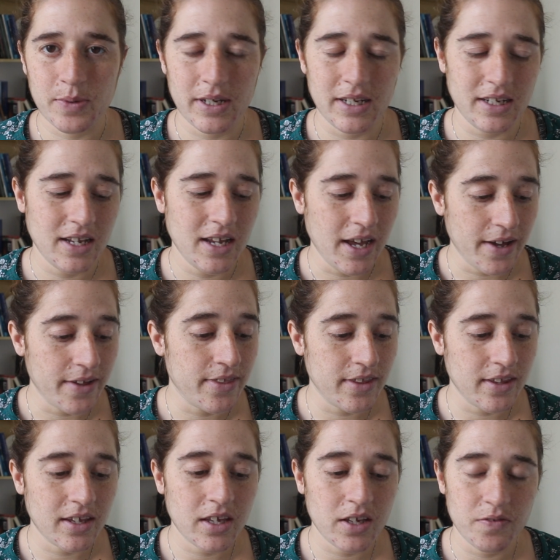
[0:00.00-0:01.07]
but I
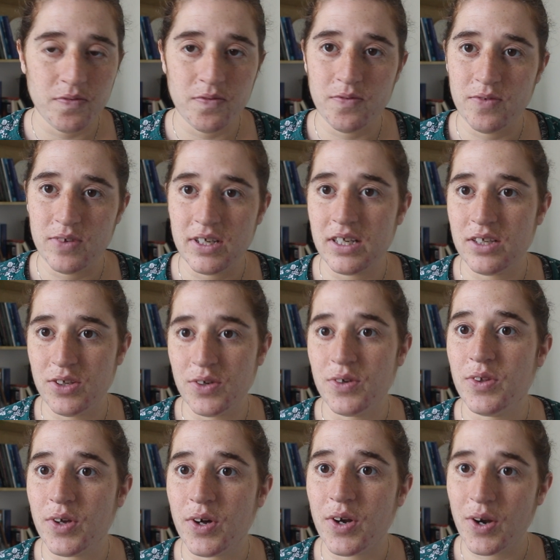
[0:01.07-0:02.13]
think if
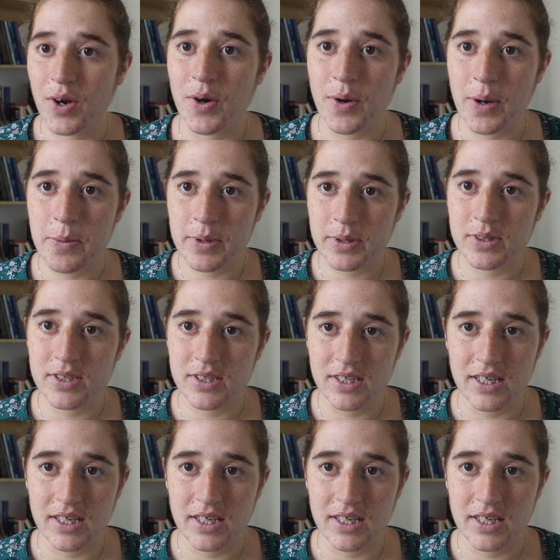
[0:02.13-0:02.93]
you don't know about